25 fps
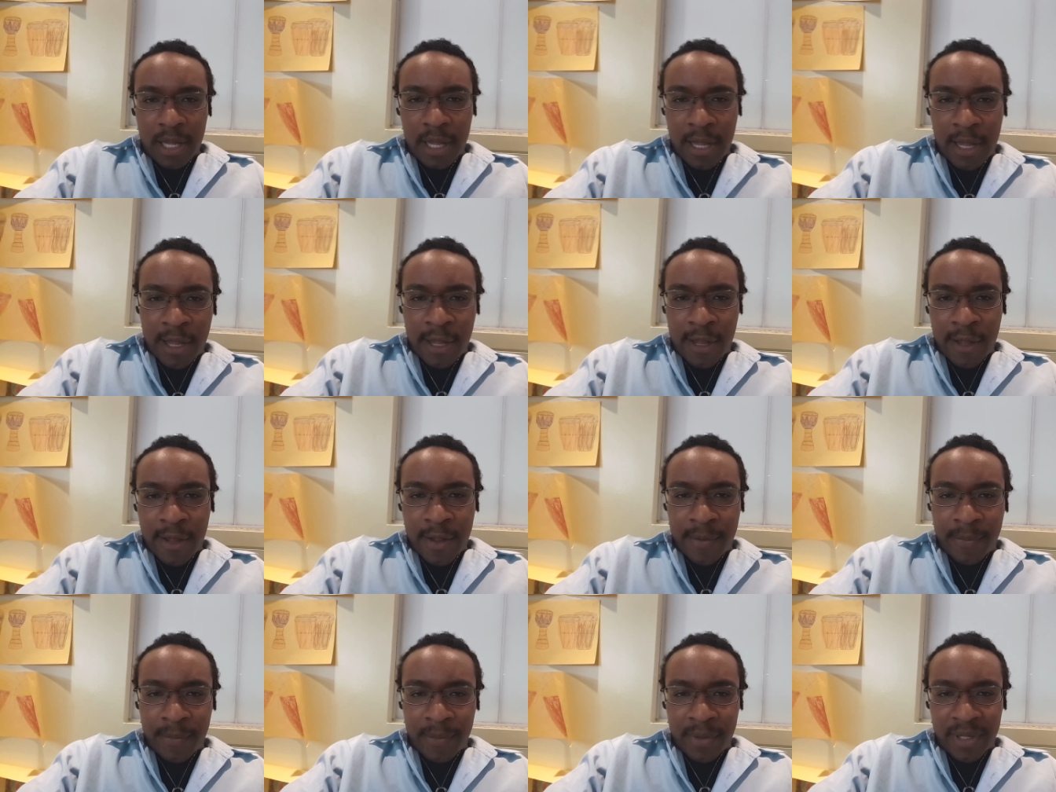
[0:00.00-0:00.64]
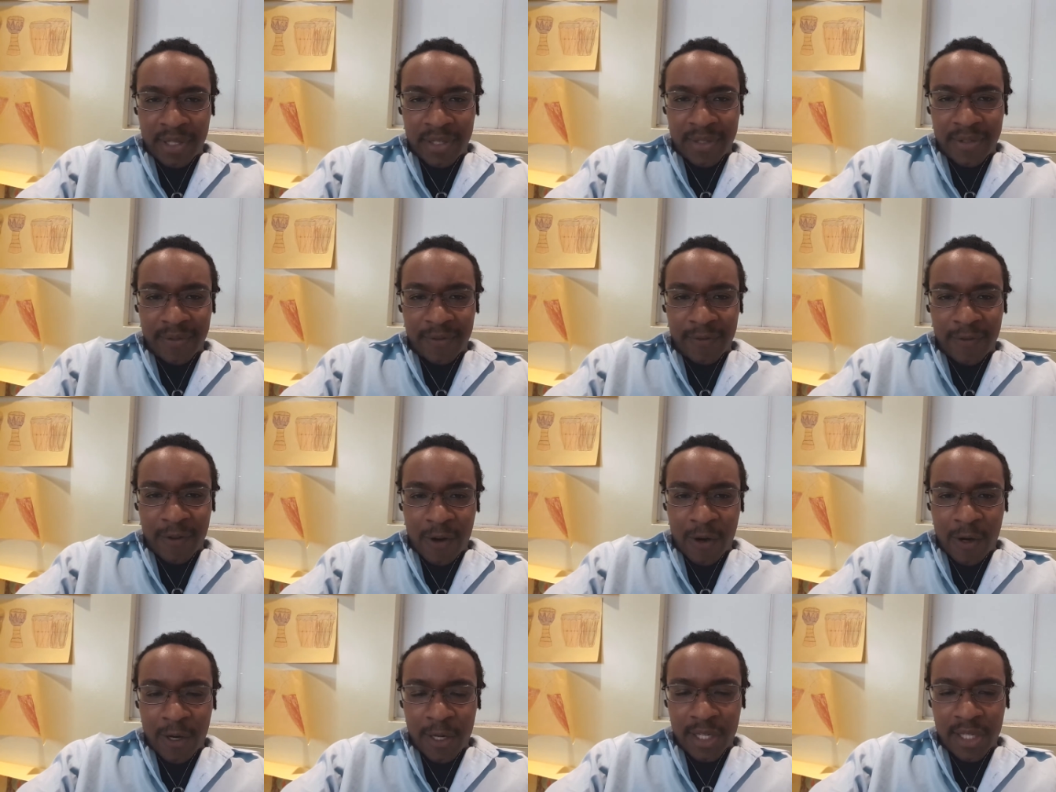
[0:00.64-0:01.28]
Um, as
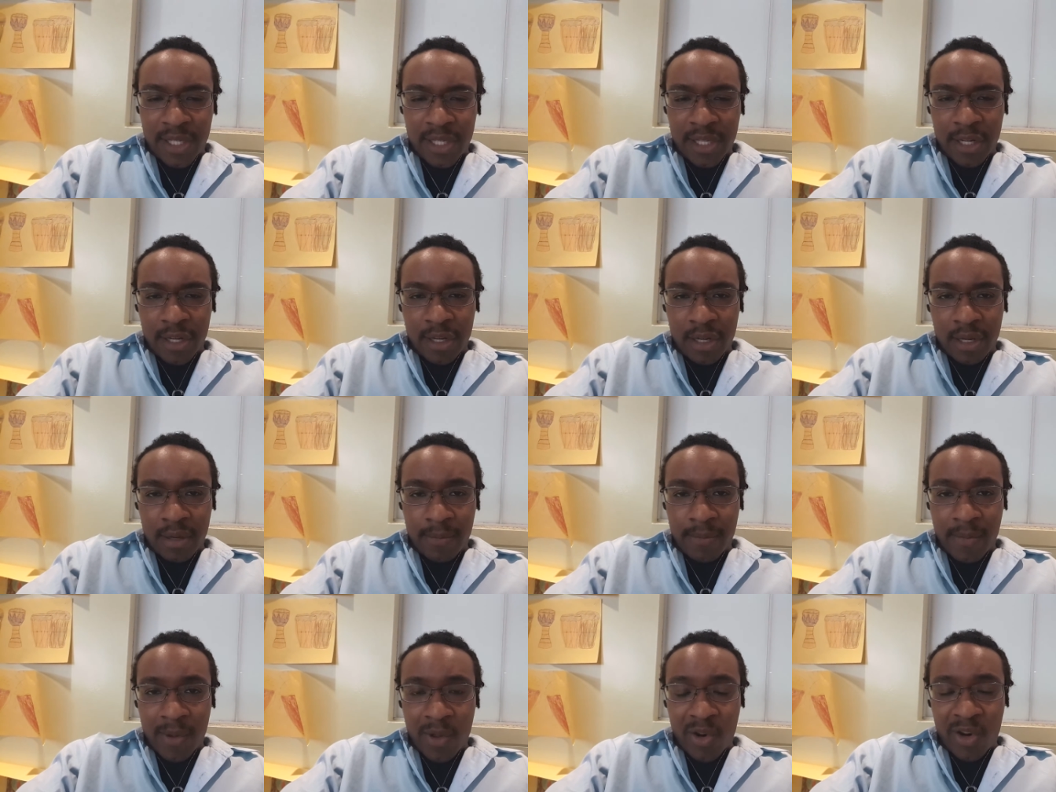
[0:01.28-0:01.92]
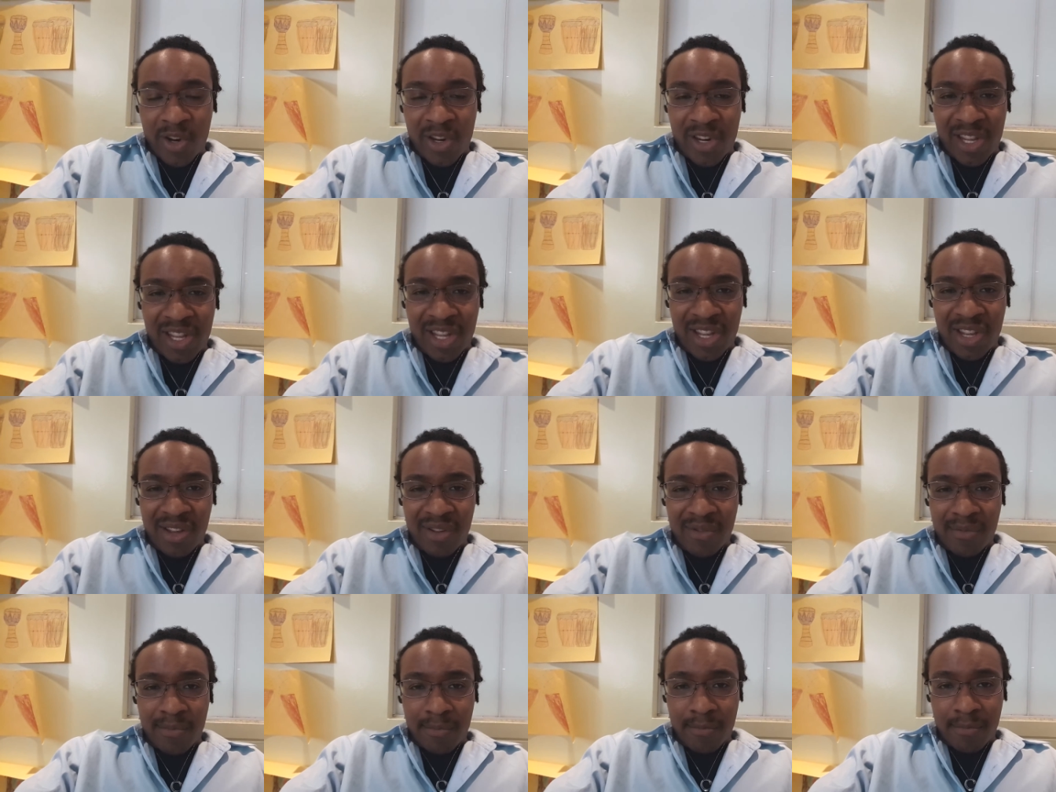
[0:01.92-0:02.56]
far as the
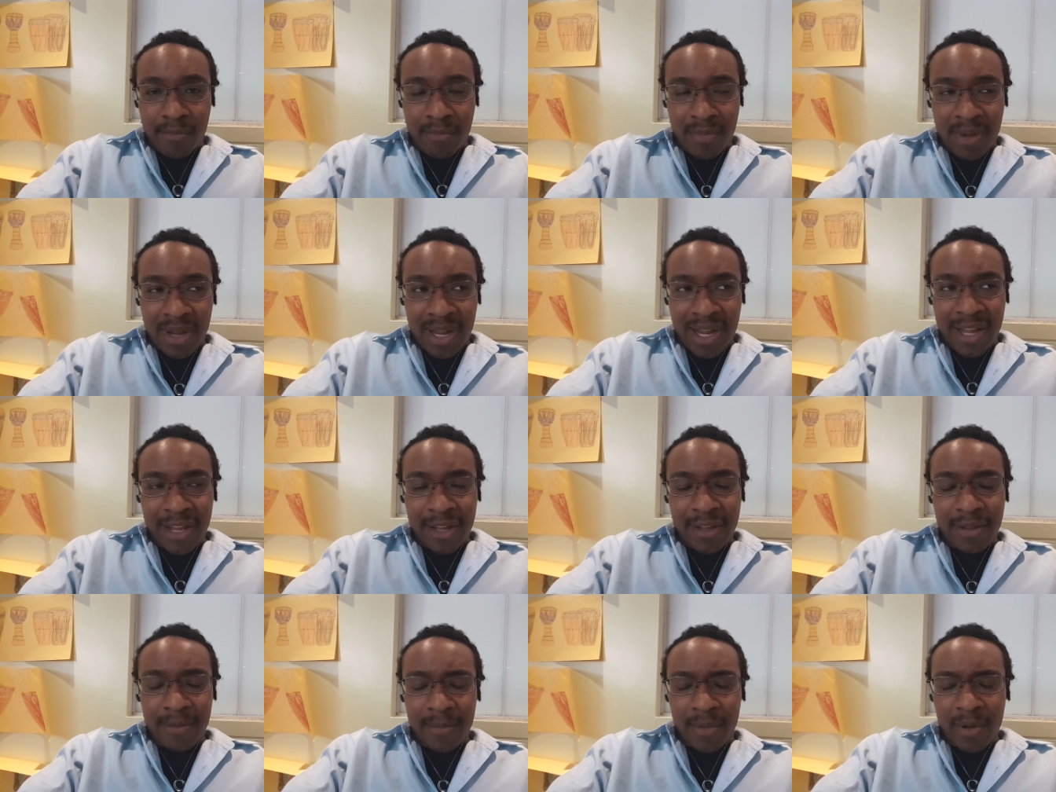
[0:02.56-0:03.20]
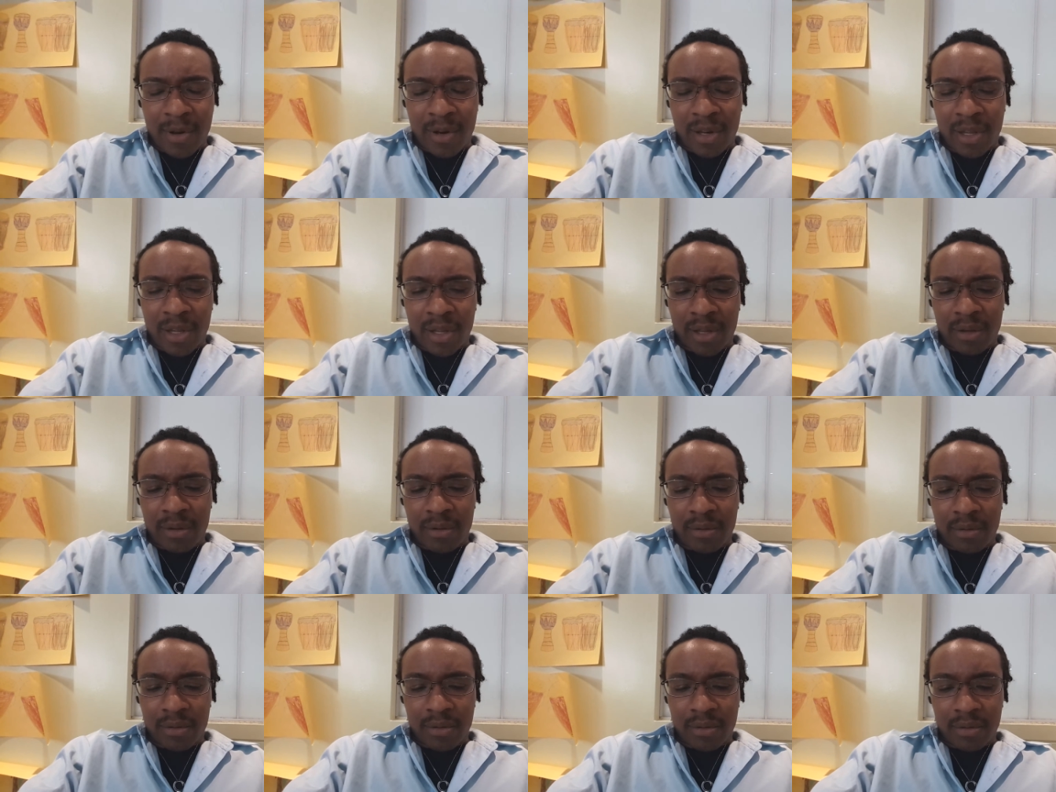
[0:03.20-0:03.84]
community, my
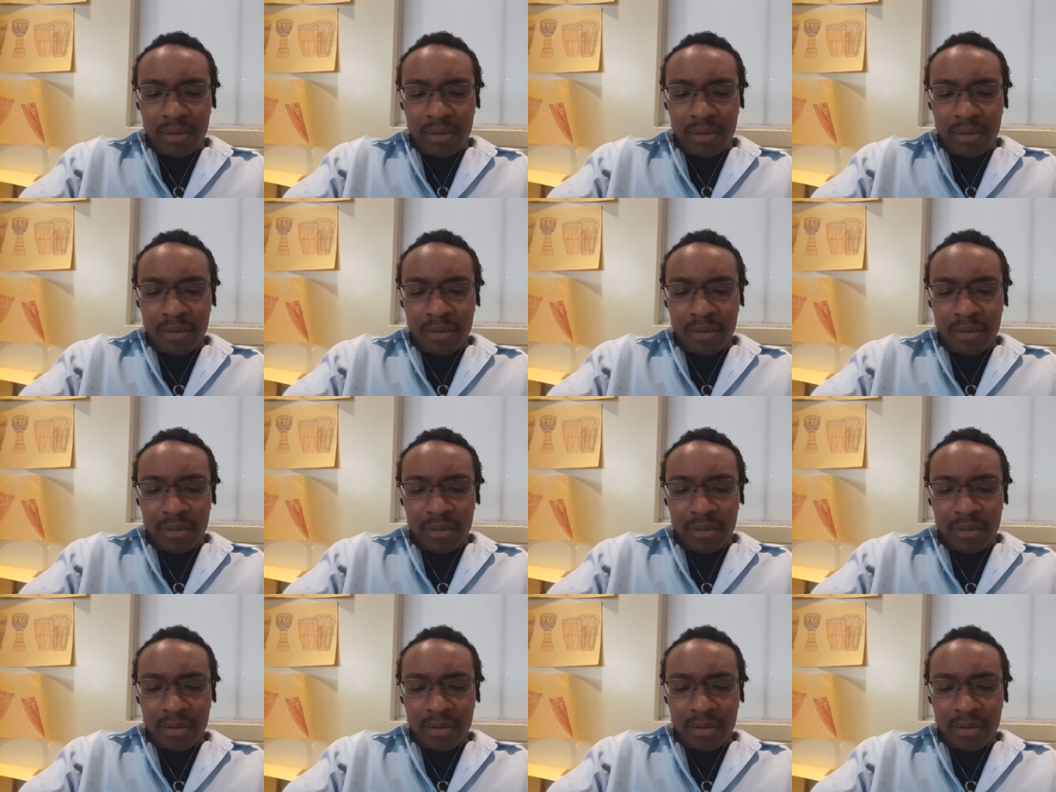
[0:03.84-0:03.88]
community